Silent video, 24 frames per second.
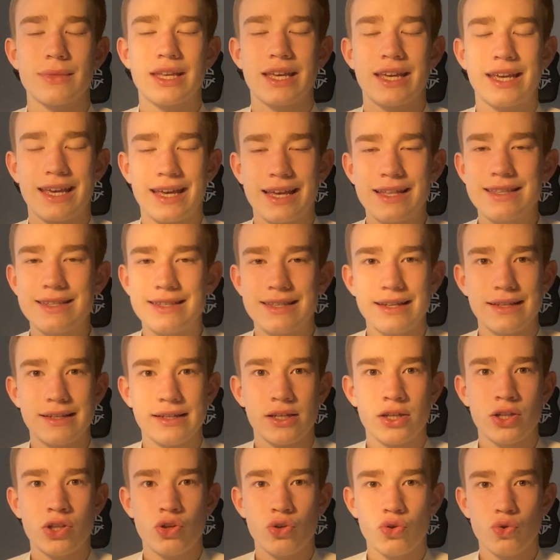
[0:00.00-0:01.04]
kids that
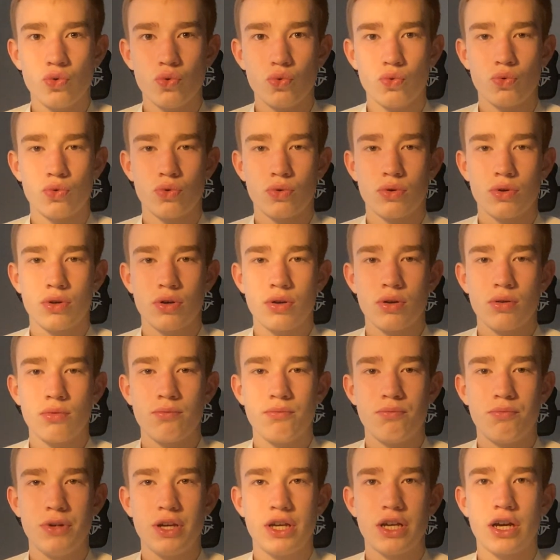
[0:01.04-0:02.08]
he knew
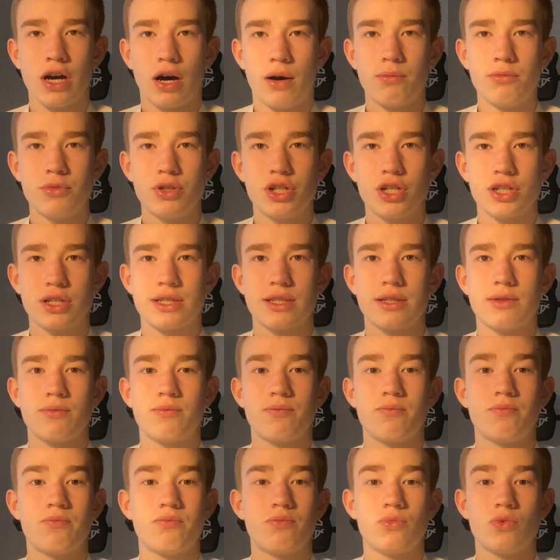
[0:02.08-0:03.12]
become just
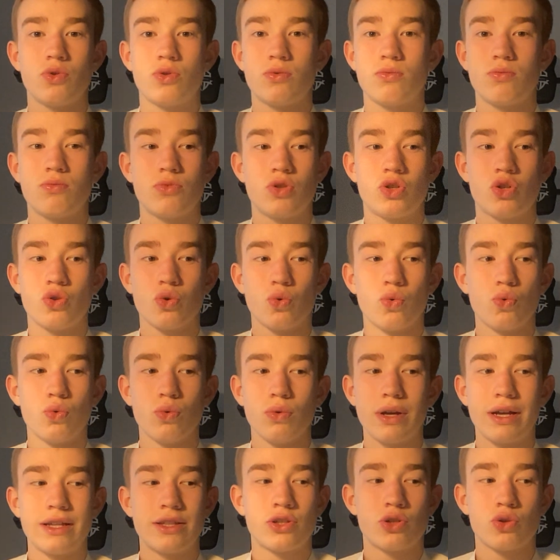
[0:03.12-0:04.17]
tool
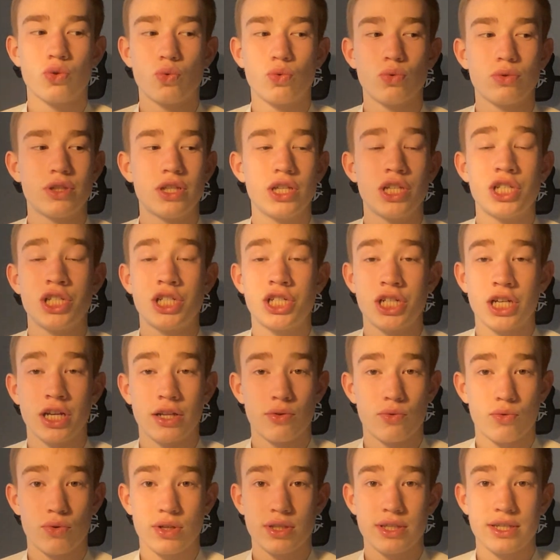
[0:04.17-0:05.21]

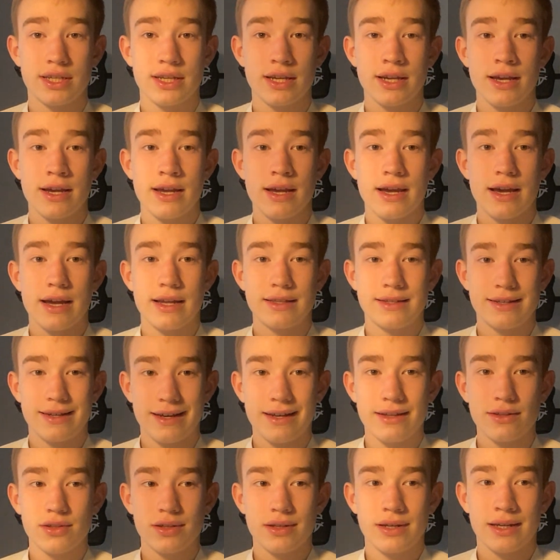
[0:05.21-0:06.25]
degenerates. And
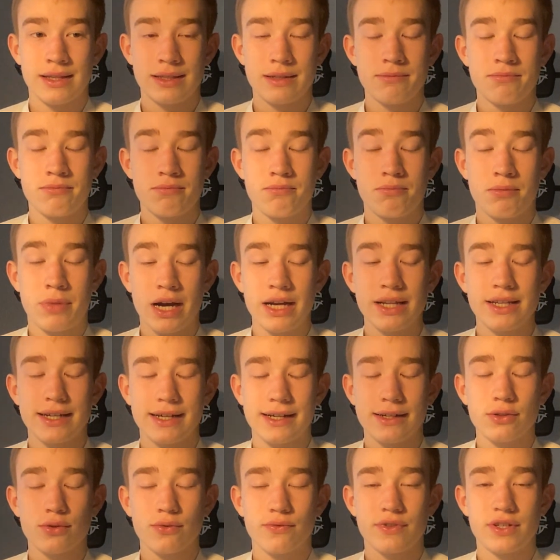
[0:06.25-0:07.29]
by the
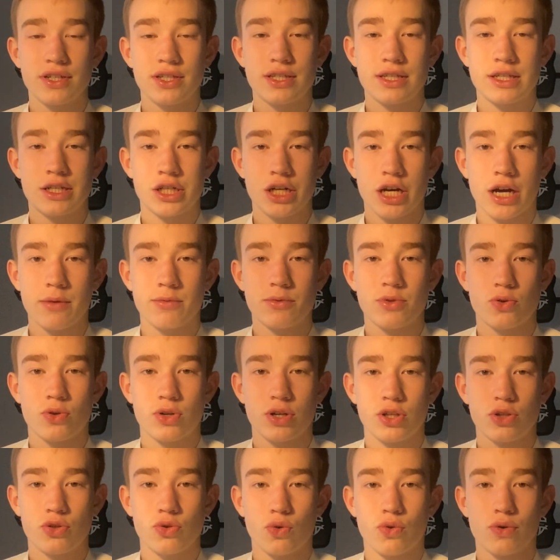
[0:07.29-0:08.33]
end of this chapter,
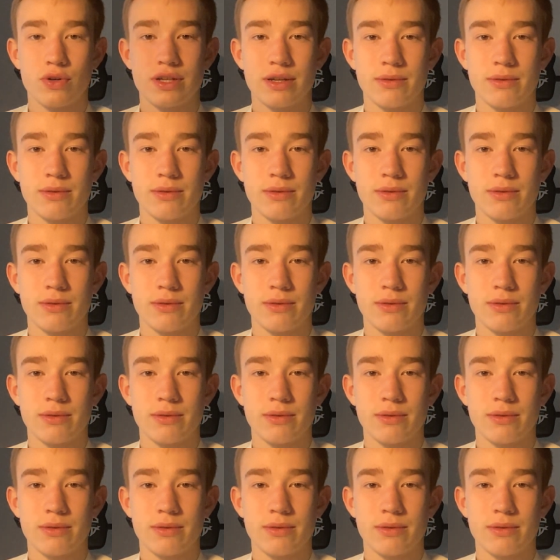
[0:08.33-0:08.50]
he talks